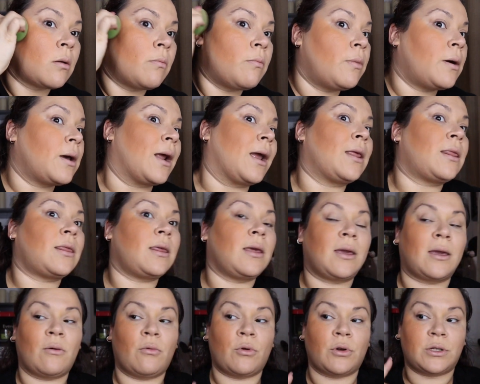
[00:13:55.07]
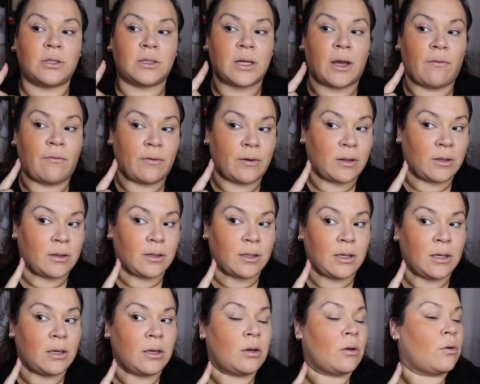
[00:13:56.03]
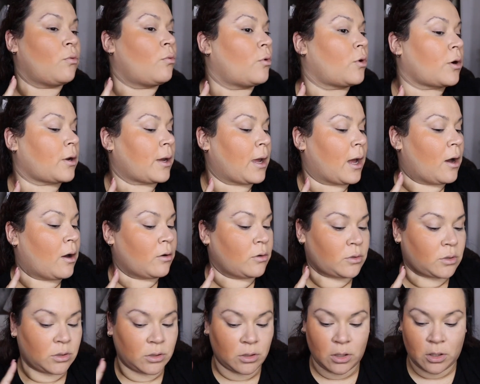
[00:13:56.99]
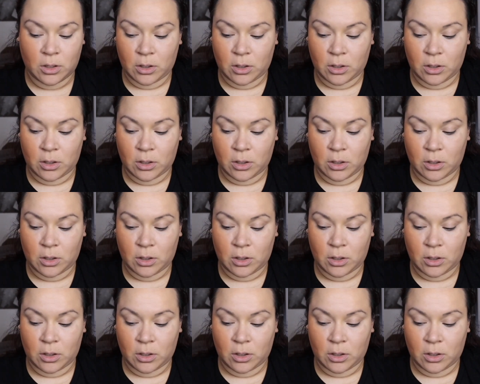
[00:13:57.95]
But I think it would definitely work out